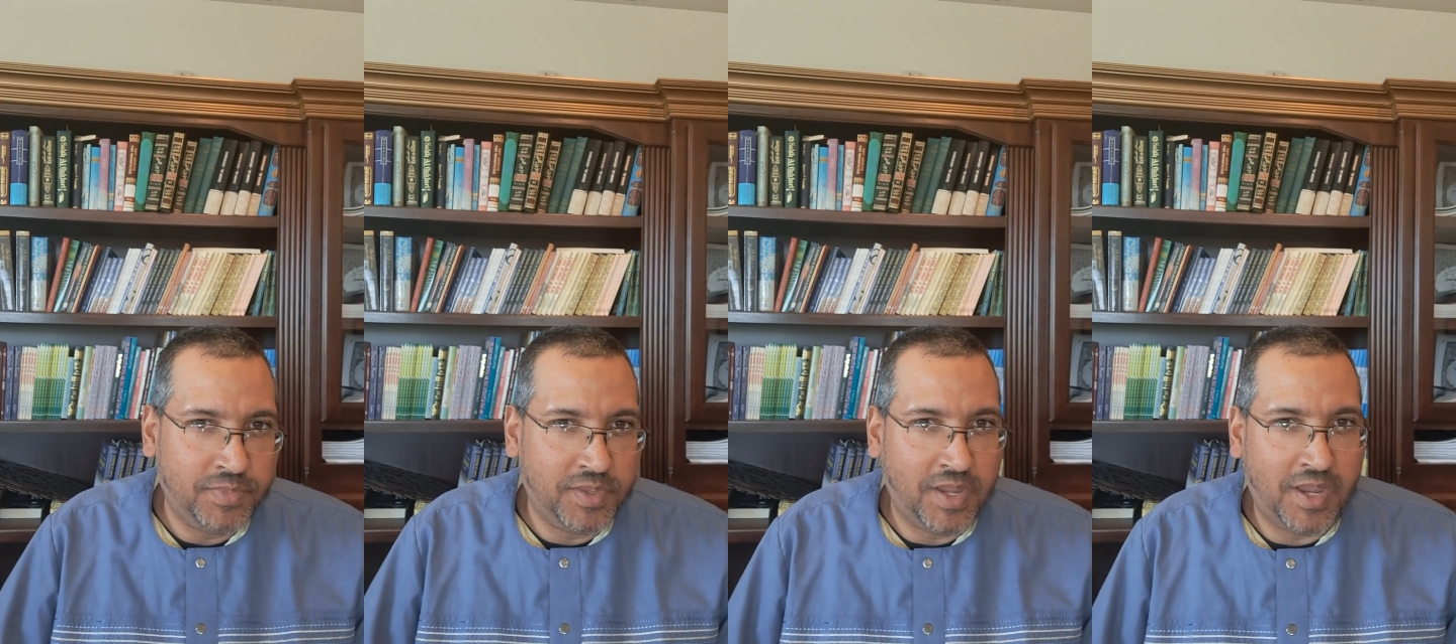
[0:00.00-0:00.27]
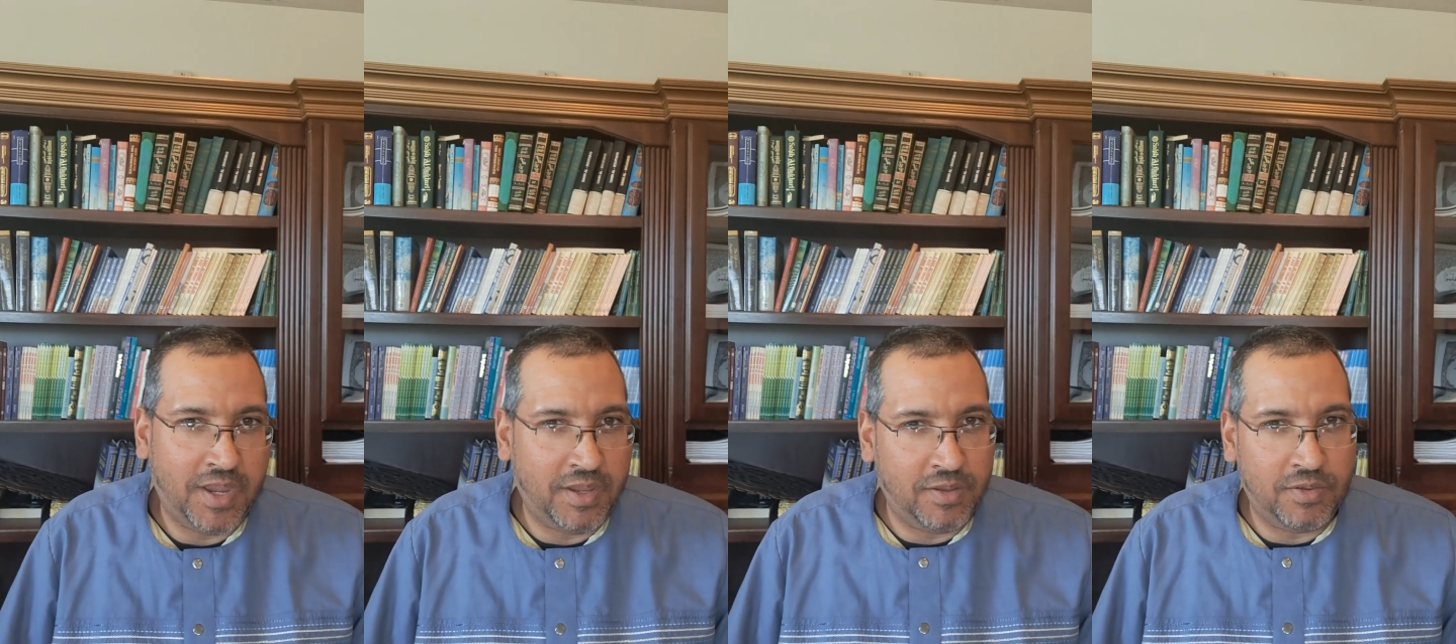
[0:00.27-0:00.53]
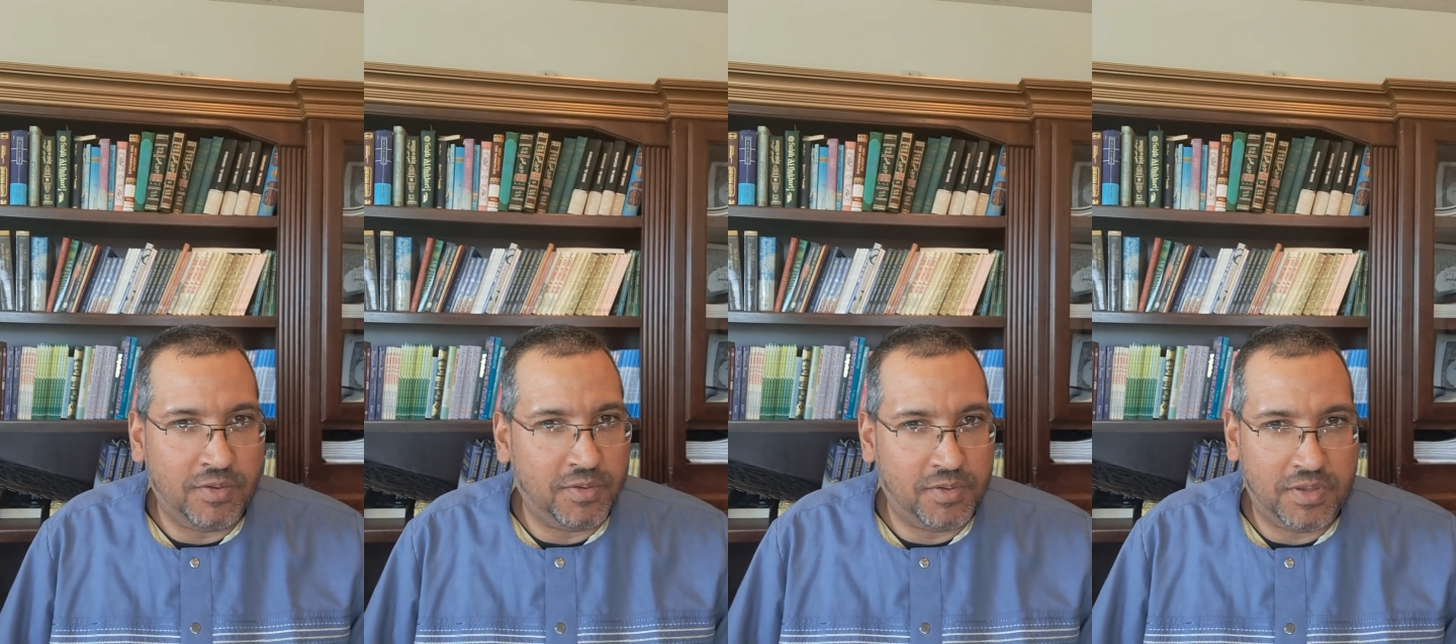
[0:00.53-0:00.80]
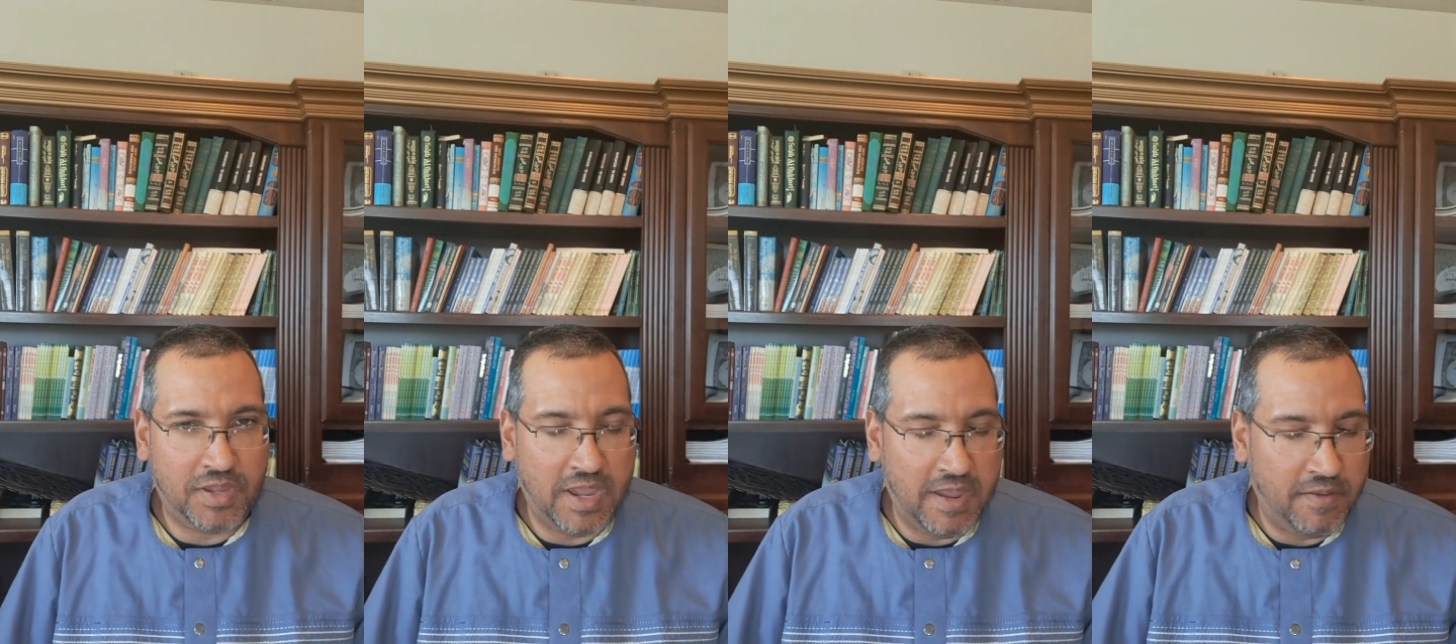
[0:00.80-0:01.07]
they,
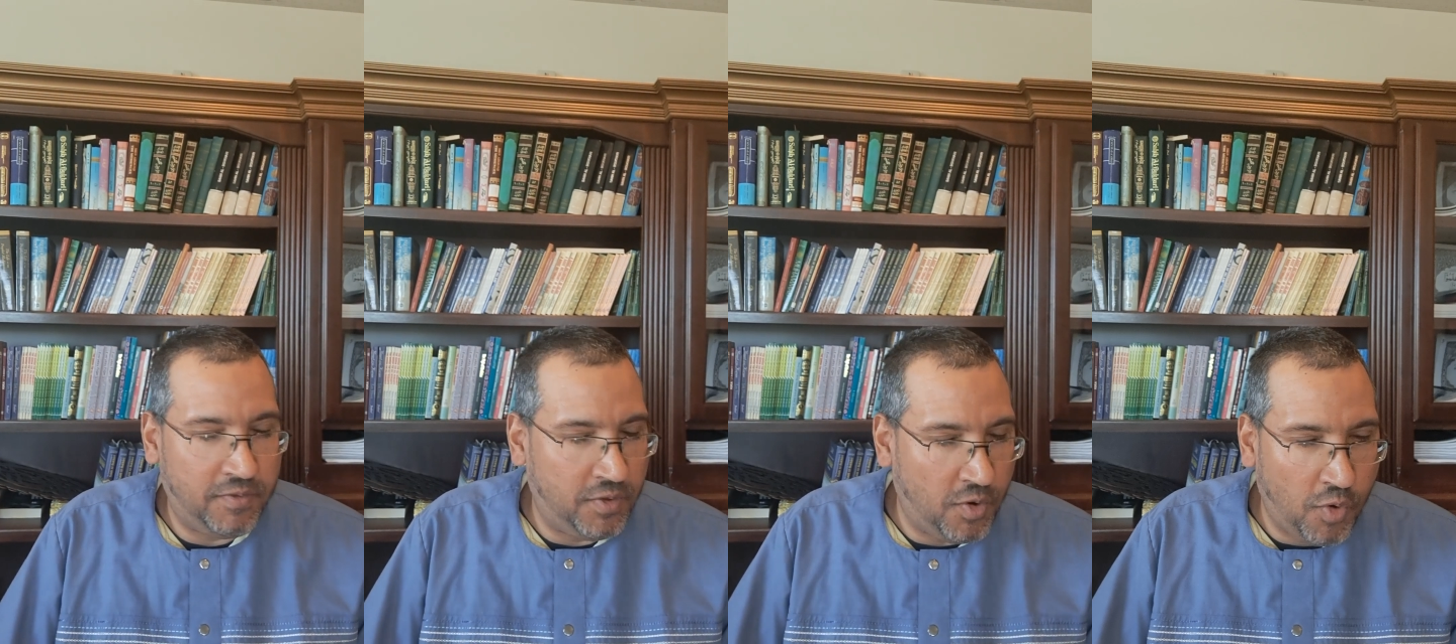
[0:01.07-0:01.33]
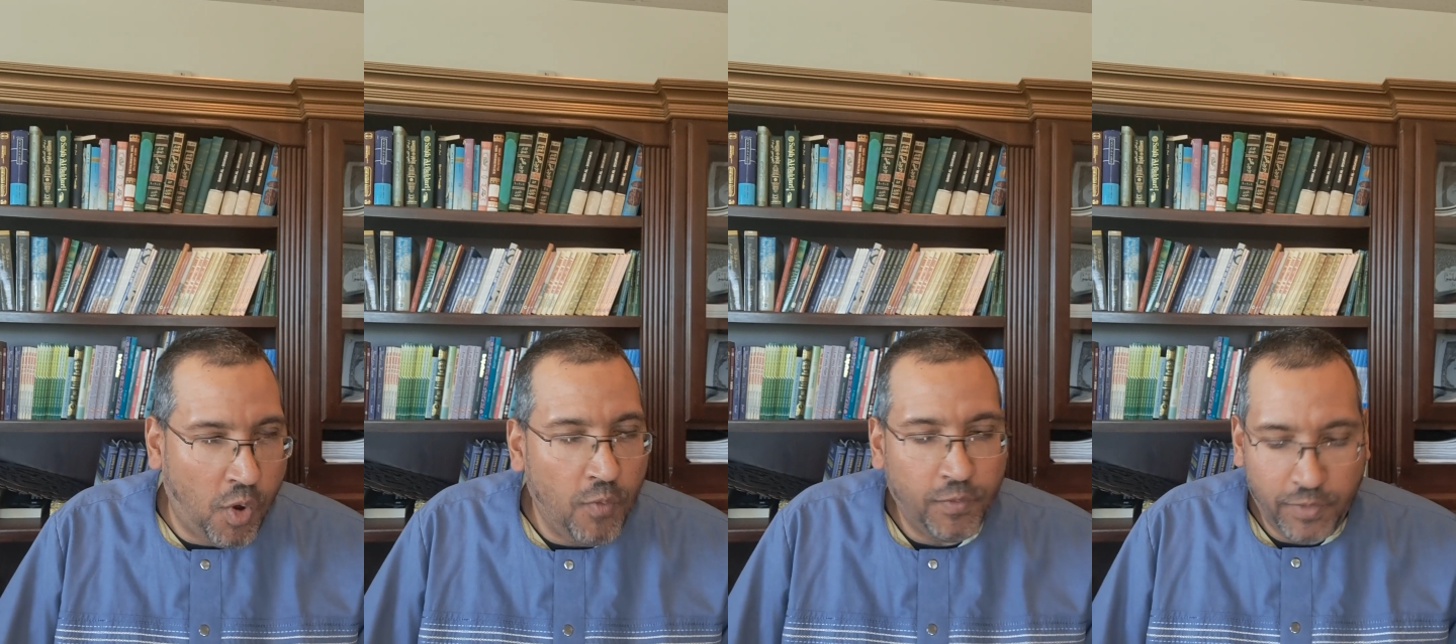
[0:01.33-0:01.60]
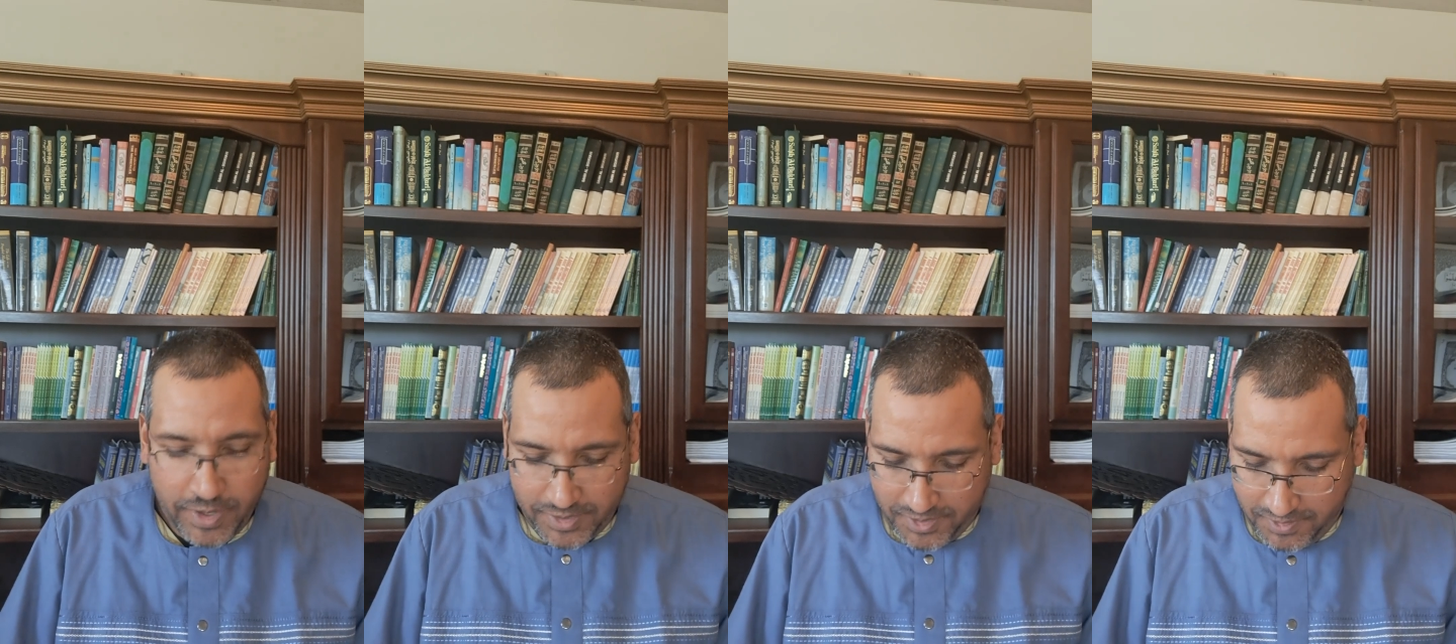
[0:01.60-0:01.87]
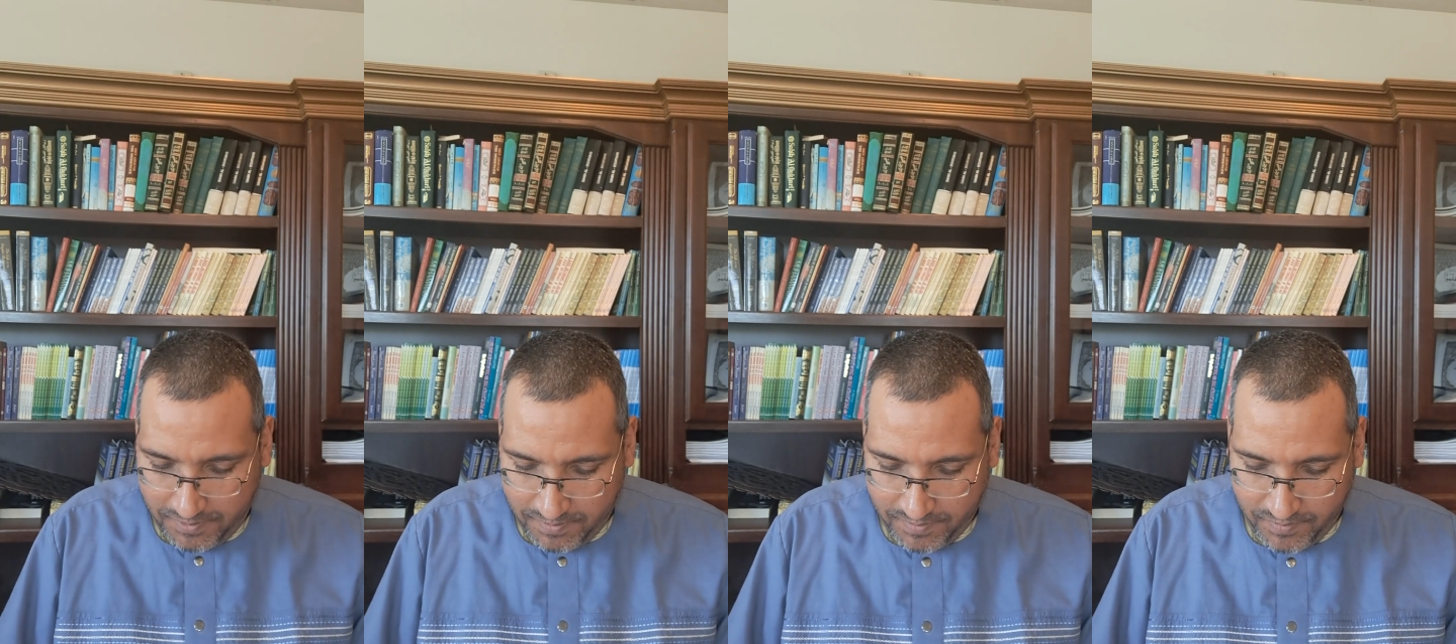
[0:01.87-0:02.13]
they are over it.